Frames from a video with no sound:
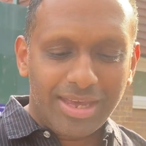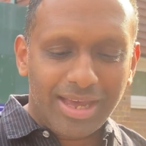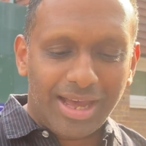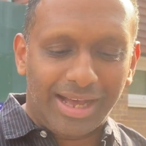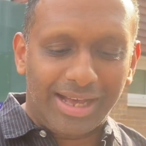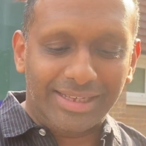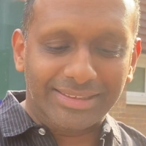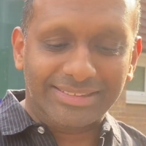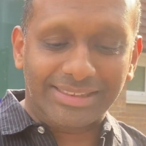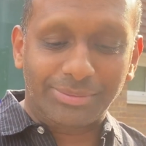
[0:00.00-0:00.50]

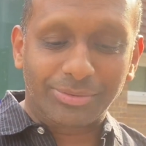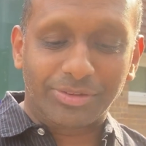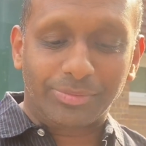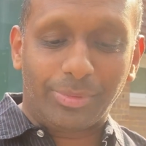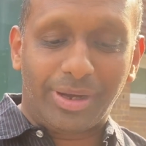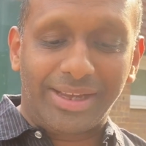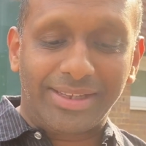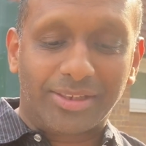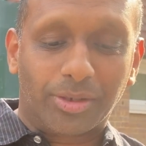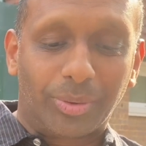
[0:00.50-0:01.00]
In terms of
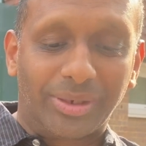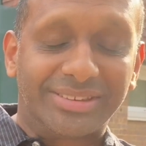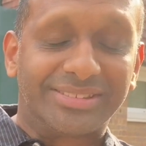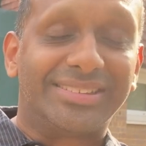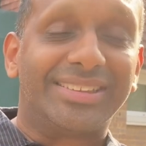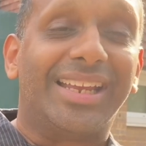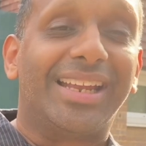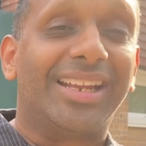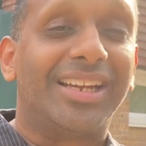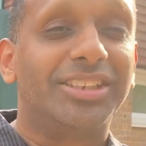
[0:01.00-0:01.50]
my quest to
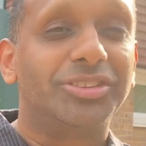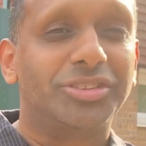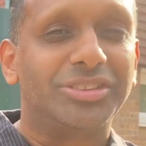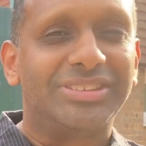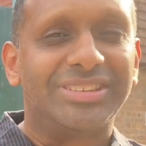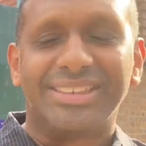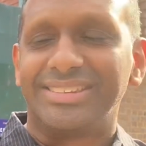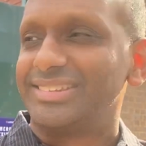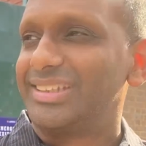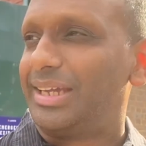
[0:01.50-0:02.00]
get 100
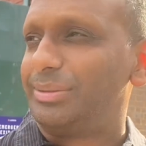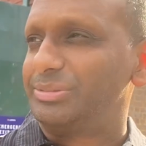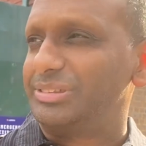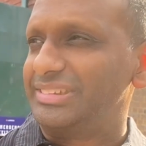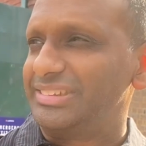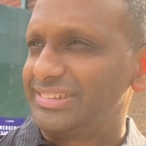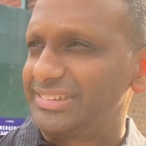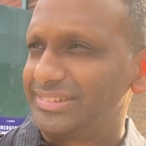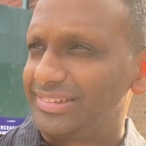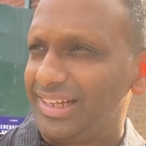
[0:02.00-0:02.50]
Test
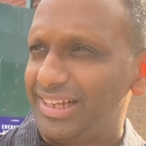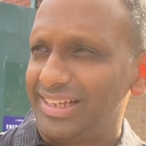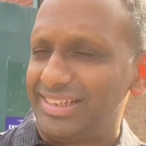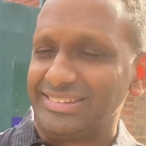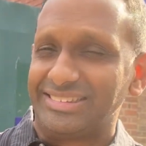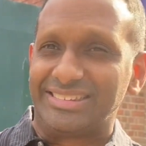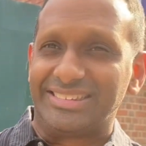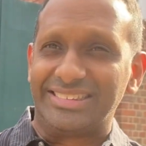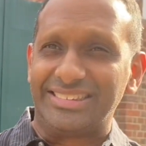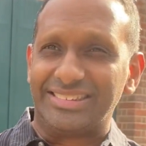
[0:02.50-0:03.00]
captains,
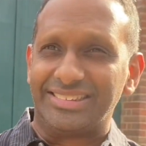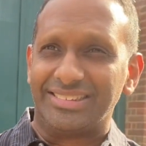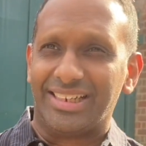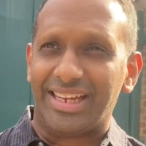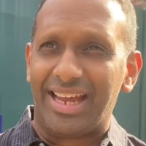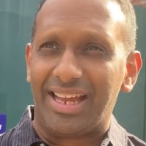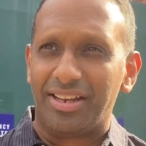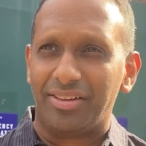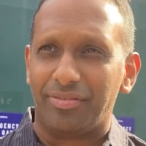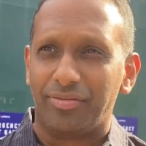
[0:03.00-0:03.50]
this season I
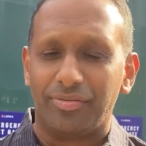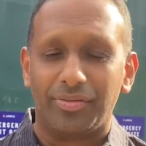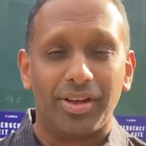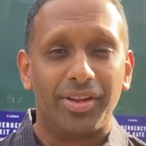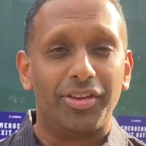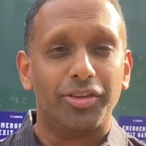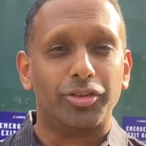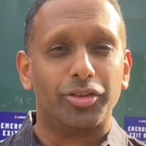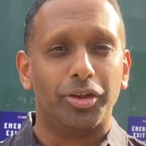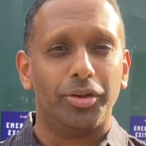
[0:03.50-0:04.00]
had a
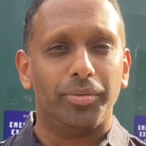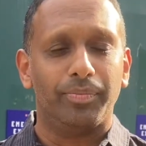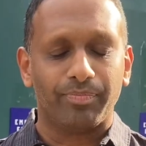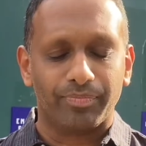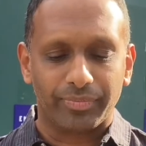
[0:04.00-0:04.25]
further 2.